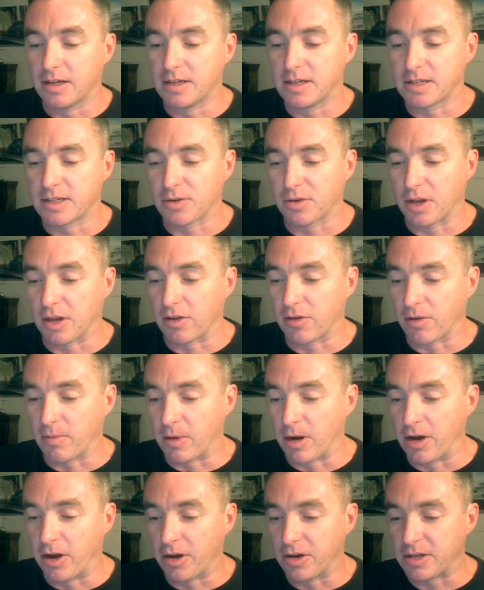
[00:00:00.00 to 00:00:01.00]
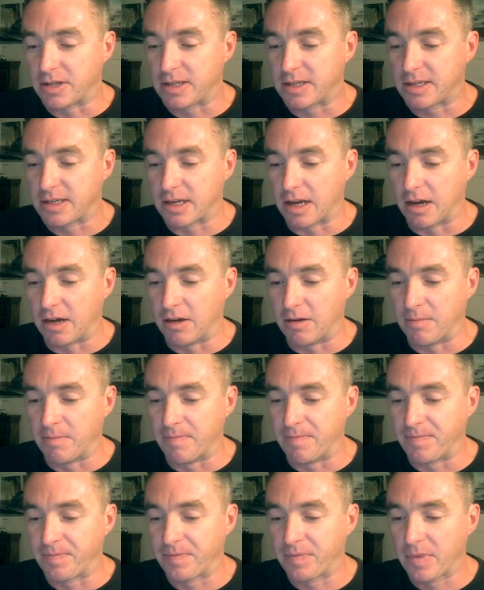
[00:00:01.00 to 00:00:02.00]
Just looking through my notes,
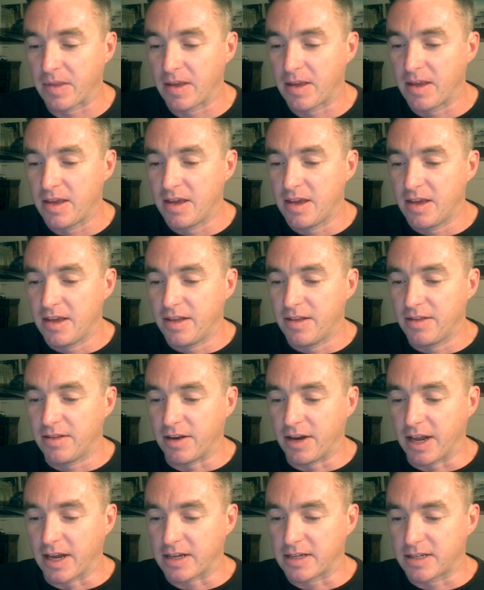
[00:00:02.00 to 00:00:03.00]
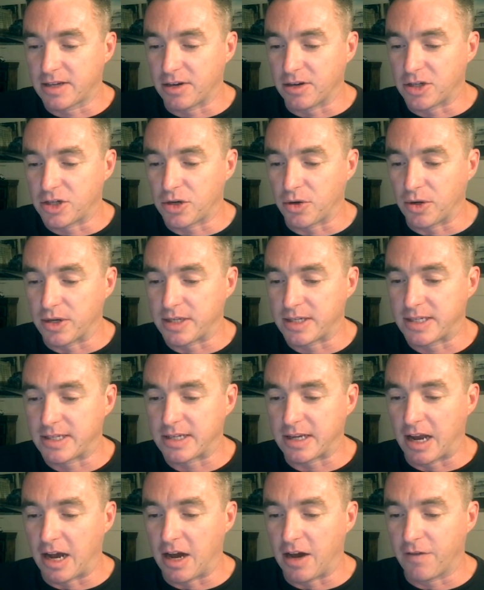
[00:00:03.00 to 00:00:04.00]
the next sort of
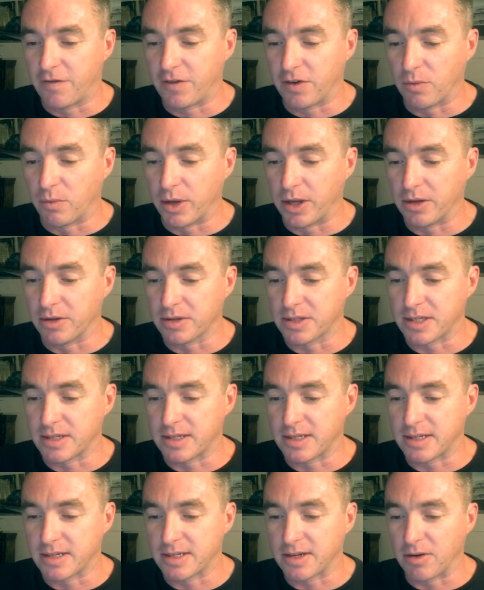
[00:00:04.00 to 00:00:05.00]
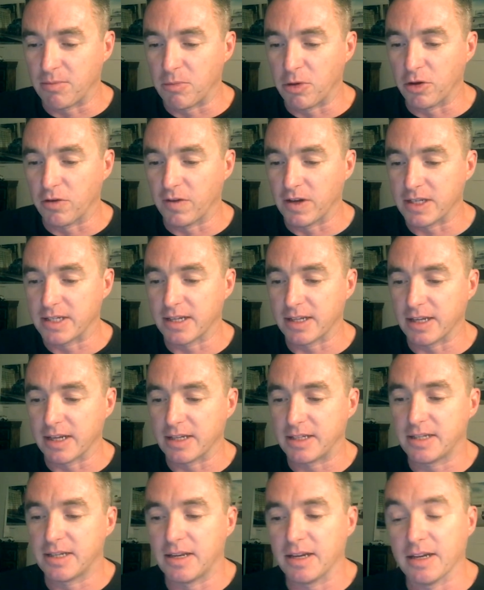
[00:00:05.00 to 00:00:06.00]
choice after wheels is to sort of move into
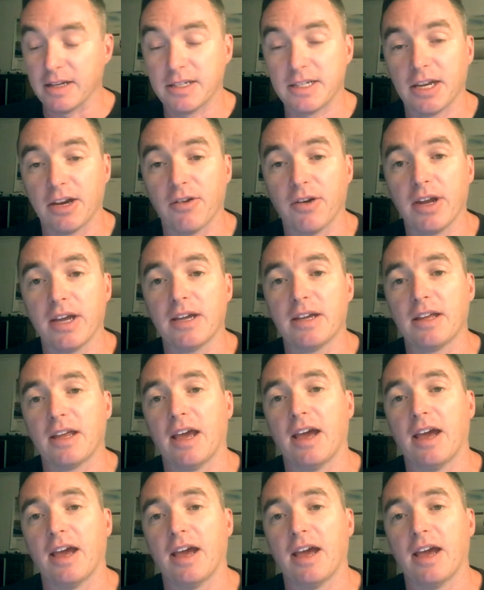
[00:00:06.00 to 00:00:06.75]
the interior.